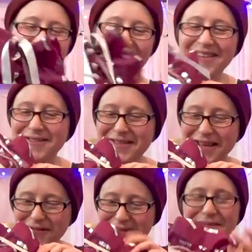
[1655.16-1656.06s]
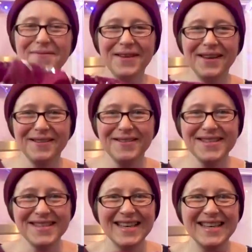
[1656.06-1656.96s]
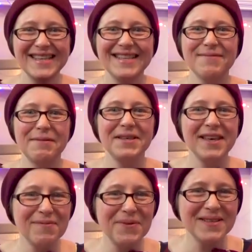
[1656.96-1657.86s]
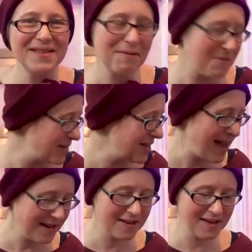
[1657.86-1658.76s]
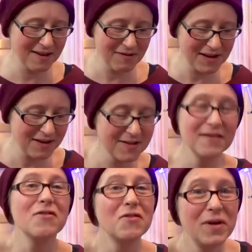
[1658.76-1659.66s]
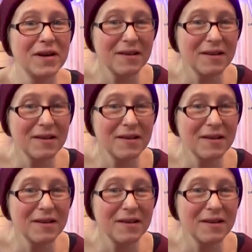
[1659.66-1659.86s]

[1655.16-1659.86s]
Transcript: and use that for something else. Maybe keep in some of my tech gear in, because I've got quite